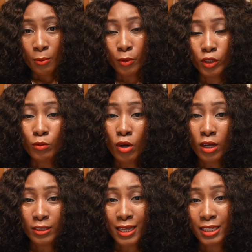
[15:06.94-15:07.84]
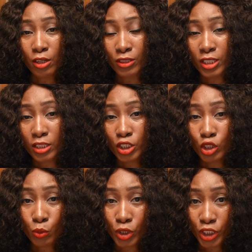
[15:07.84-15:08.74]
but under
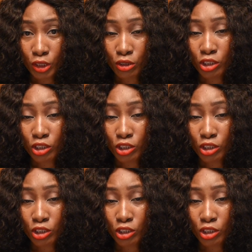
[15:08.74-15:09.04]
Cinquecento.